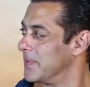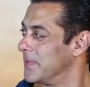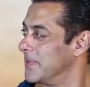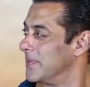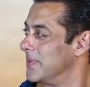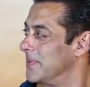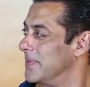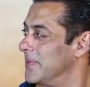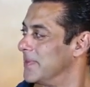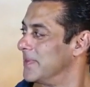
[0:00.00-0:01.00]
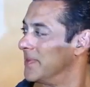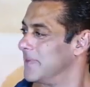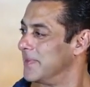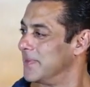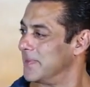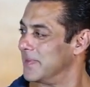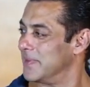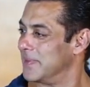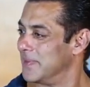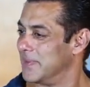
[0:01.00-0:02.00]

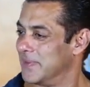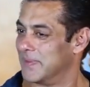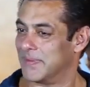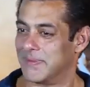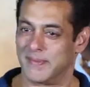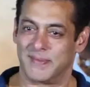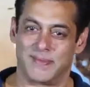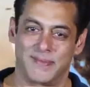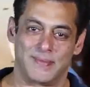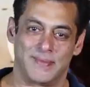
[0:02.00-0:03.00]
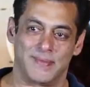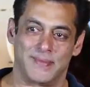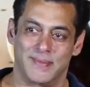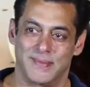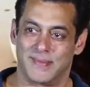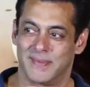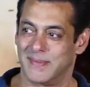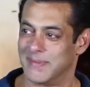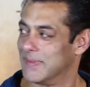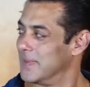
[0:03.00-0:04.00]

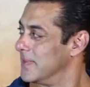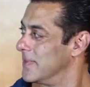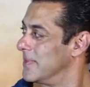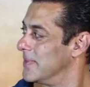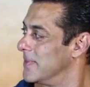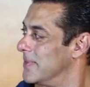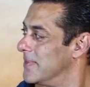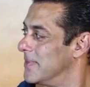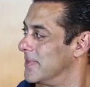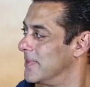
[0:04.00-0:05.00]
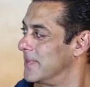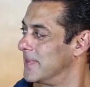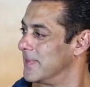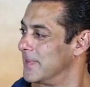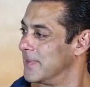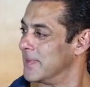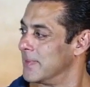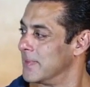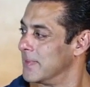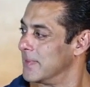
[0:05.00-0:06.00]

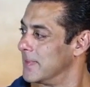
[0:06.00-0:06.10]
This person isn't speaking.